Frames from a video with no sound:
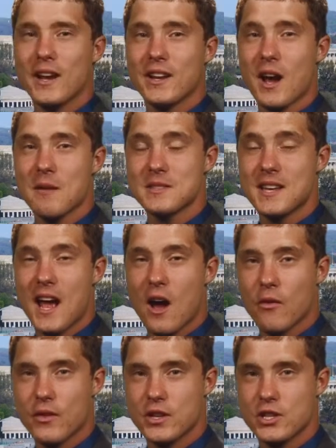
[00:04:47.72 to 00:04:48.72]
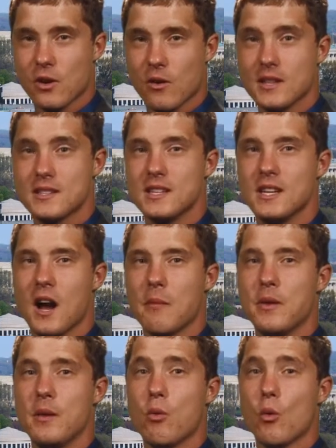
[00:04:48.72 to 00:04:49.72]
it comes to health insurance, young
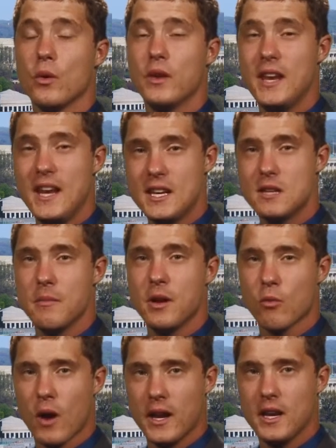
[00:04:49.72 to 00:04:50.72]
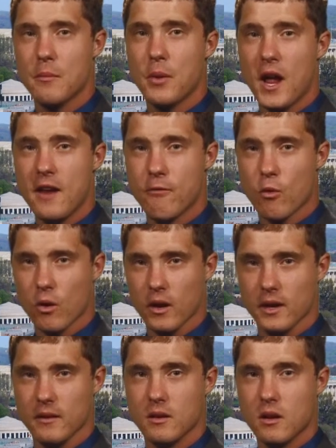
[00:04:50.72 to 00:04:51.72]
people will need to be ready to pay for
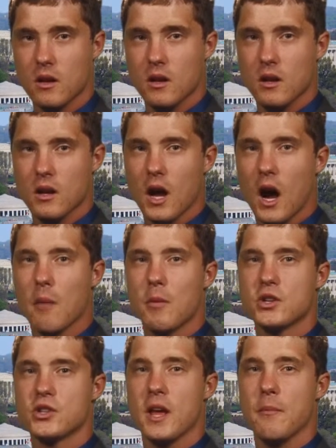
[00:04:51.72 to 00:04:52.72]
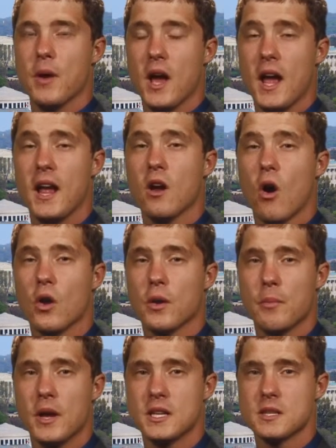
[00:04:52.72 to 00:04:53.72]
it. How much they pay all
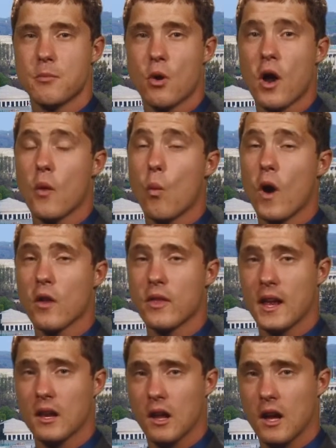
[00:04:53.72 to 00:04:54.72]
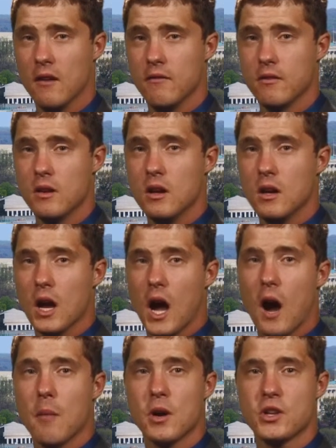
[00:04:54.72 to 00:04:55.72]
depends upon where they live,
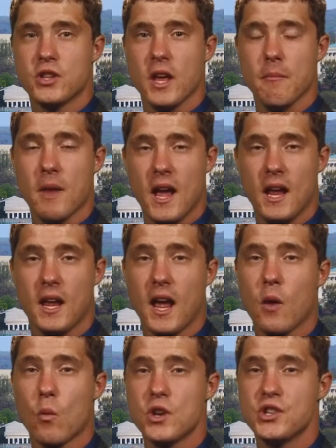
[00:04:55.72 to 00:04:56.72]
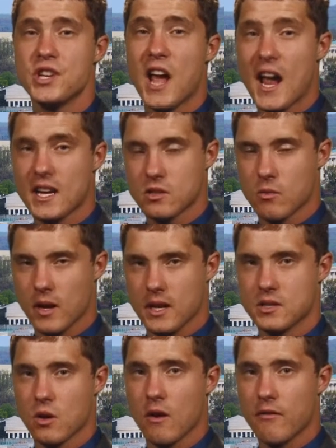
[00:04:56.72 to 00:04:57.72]
how much they make, and which tax
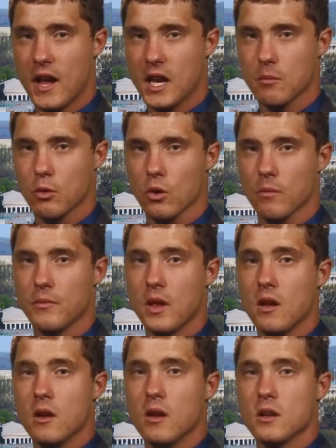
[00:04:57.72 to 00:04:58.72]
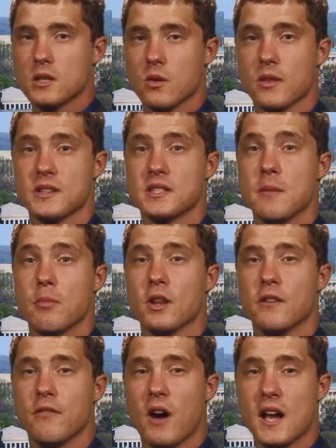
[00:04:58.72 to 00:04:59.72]
credits are available. So the simple
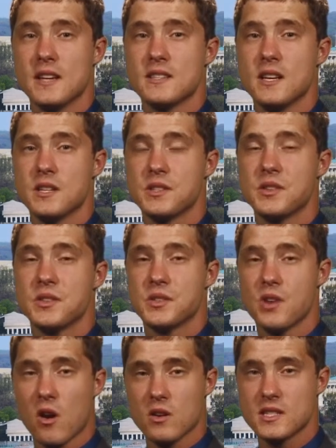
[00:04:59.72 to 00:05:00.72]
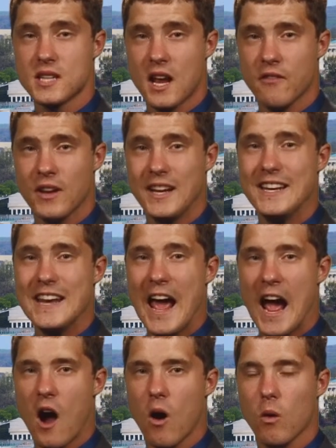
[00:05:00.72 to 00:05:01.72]
advice is to start saving
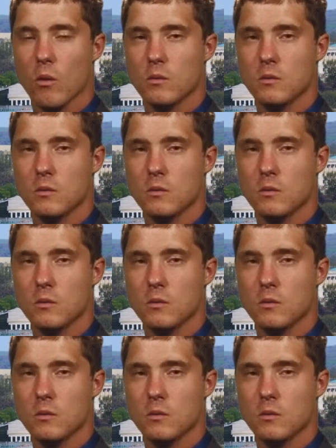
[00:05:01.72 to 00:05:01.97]
now.